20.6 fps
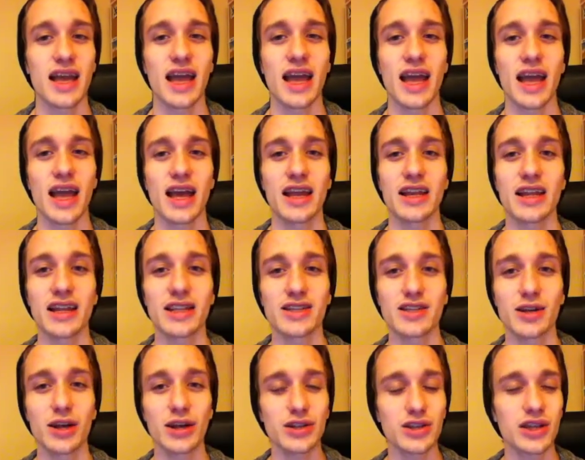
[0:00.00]
And
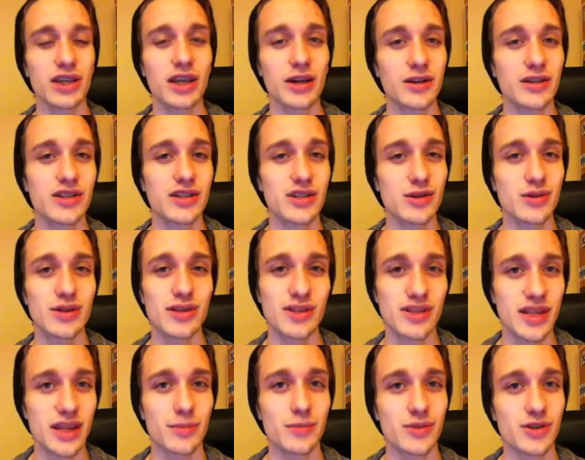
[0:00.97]
it's not to guarantee you the
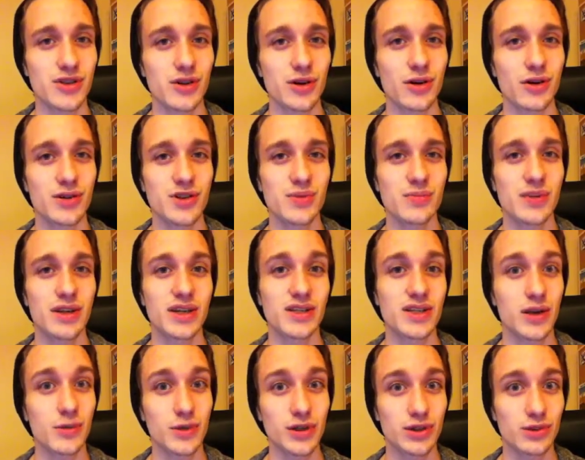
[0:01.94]
same results
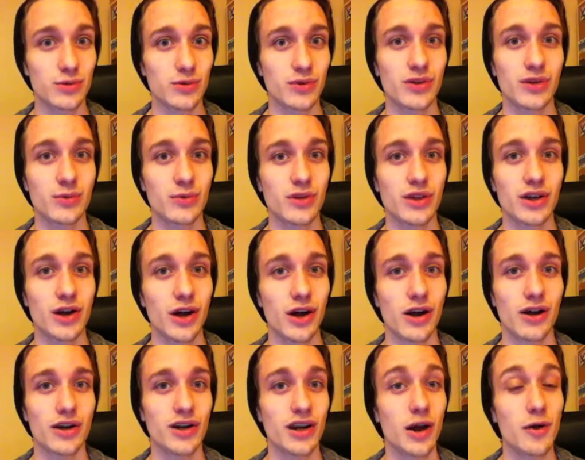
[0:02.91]
because I worked really, really
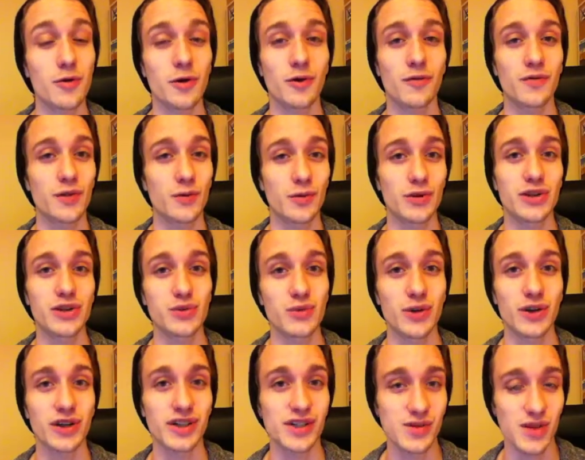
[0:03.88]
hard. I don't know if you're willing to
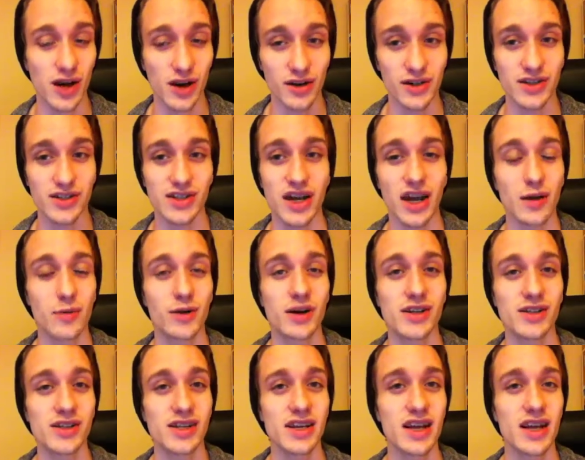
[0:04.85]
work as hard as I
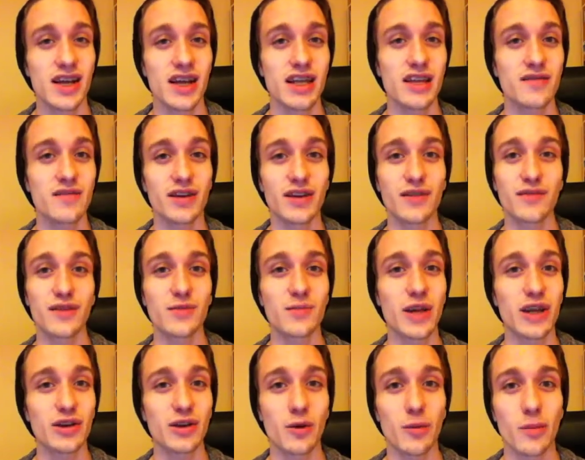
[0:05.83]
was, even if you
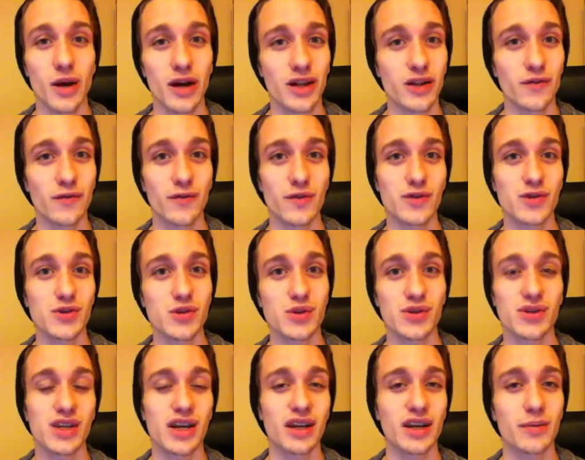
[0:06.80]
make no money your first
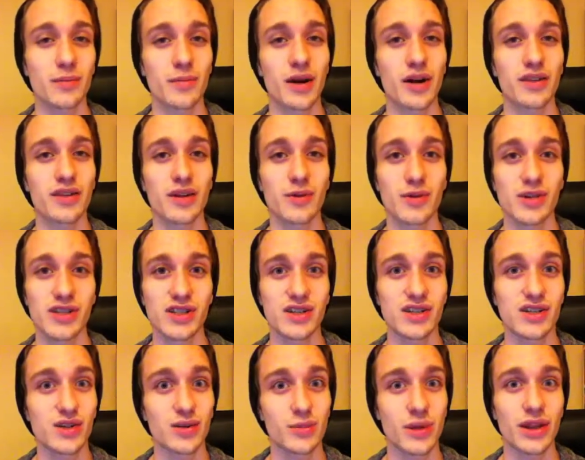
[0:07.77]
or second month. It
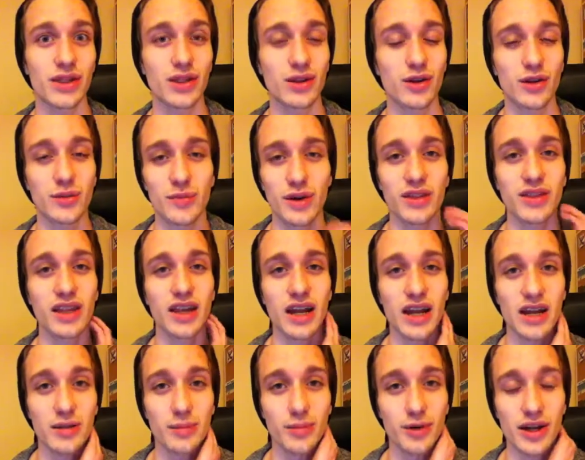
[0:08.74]
wasn't until my third month that I
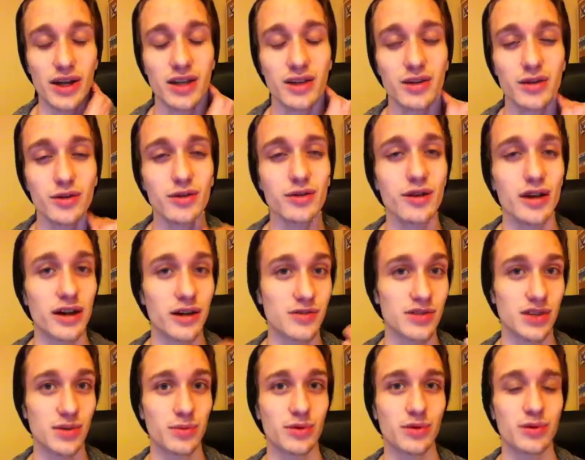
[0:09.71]
had a breakthrough and I
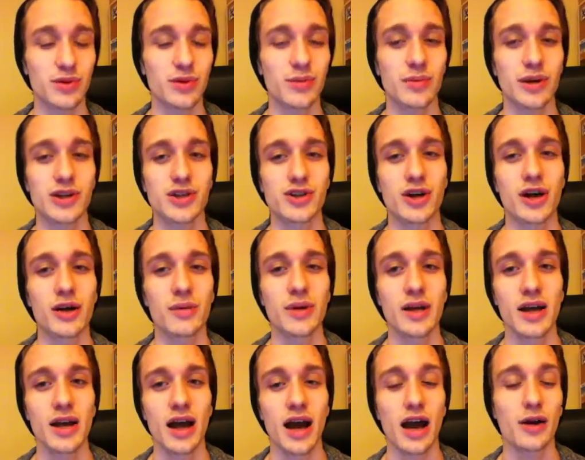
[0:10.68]
was able to quit my job.
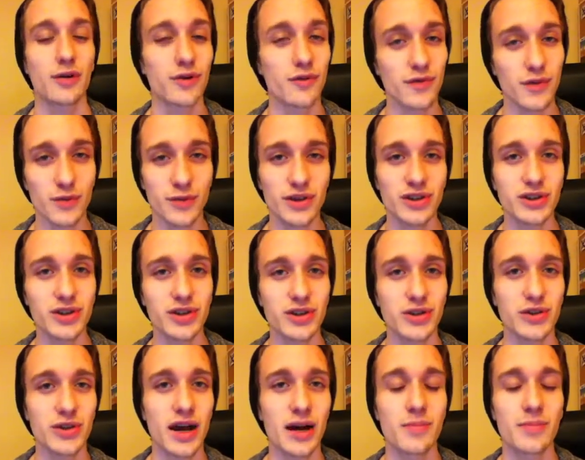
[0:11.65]
I don't know if you're willing to
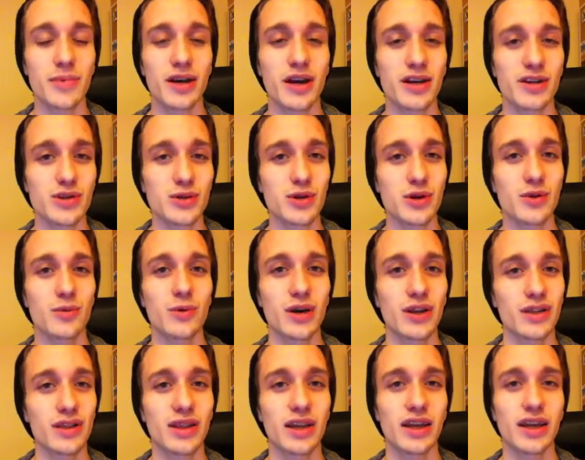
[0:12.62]
do that, but I do know
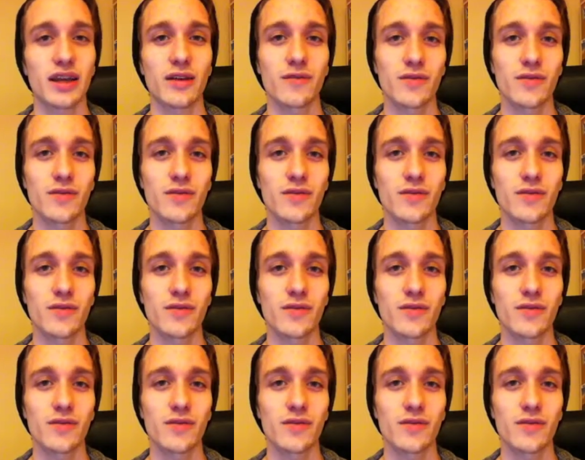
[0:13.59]
one thing.